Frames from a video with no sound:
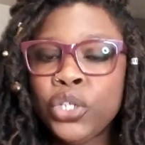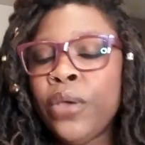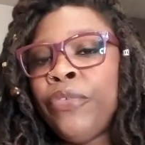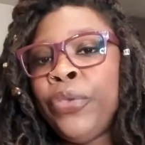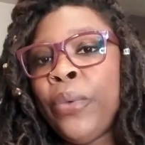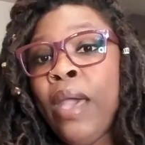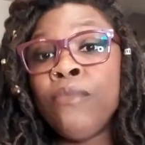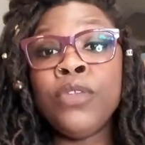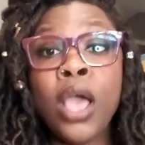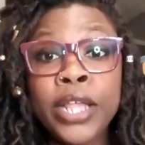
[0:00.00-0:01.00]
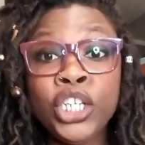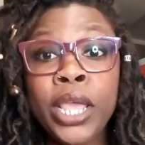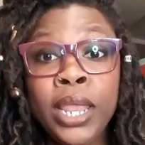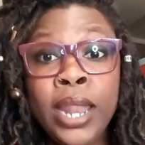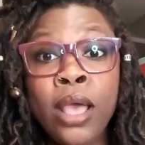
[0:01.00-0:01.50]
So if you have not
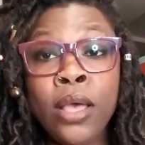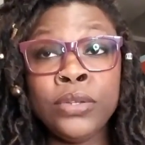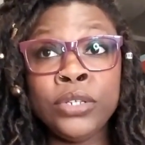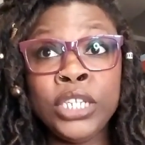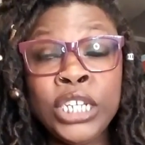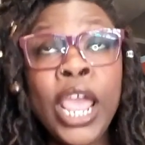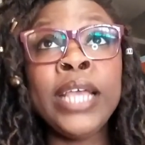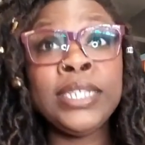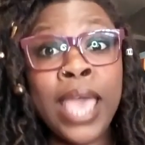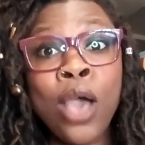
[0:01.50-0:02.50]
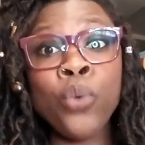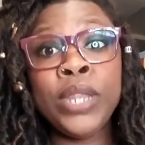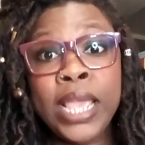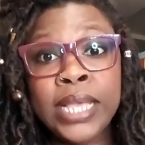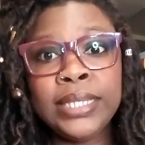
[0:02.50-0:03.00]
checked out
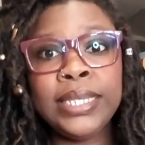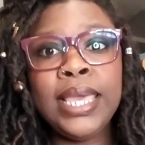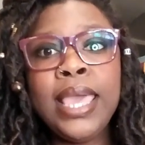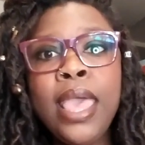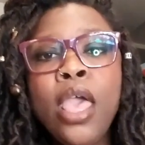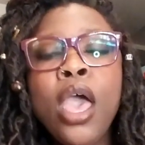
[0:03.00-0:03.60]
NACCE,